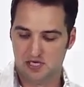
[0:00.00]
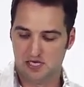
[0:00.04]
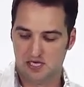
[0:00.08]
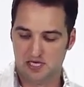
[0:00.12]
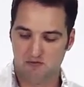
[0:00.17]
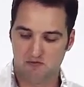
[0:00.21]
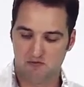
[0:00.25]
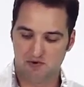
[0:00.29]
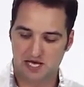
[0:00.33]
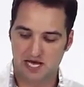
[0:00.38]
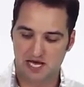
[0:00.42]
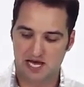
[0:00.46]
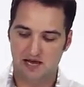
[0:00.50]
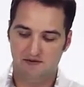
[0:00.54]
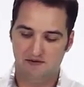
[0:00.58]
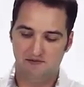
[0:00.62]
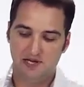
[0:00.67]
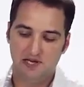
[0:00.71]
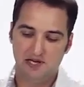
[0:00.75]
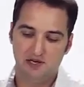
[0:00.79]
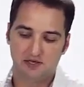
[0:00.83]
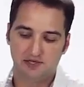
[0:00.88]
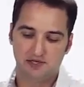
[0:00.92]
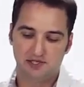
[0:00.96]
And what I have
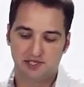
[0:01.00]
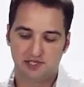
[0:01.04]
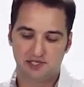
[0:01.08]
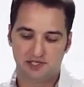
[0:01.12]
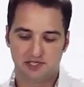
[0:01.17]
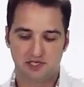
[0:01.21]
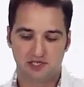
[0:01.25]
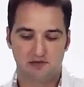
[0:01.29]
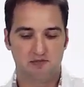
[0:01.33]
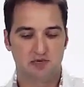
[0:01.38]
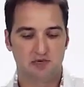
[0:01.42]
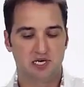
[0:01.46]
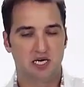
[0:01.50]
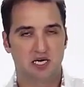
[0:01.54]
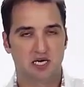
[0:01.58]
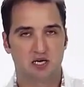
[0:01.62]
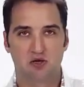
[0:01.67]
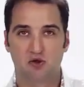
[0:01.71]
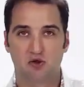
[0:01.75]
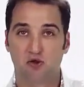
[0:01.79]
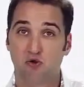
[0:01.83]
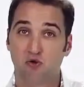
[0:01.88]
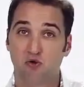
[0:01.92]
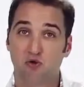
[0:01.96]
here, just some
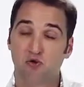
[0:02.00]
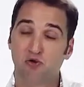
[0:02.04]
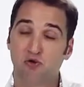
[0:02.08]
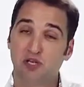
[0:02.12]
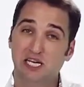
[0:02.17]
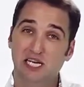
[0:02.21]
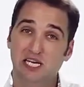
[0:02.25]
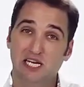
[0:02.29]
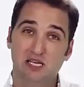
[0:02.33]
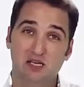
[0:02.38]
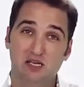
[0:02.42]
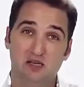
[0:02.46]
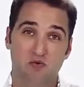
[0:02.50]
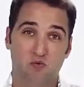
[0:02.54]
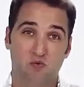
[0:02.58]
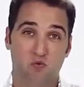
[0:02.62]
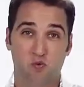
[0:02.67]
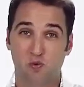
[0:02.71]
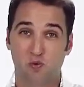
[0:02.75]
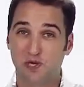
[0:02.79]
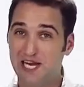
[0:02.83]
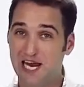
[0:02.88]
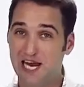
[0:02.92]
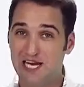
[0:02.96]
chlorine
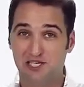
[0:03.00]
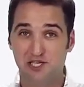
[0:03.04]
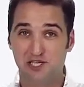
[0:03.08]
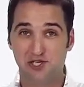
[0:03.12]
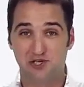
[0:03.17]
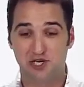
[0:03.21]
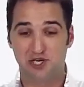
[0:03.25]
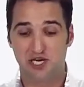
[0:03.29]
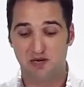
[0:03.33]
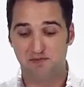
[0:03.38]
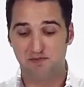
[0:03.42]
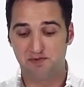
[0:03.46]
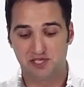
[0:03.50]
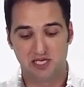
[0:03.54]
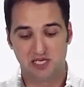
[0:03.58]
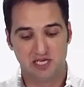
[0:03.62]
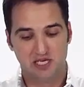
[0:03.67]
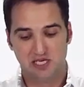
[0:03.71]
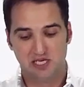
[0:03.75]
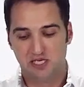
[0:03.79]
reagent drops,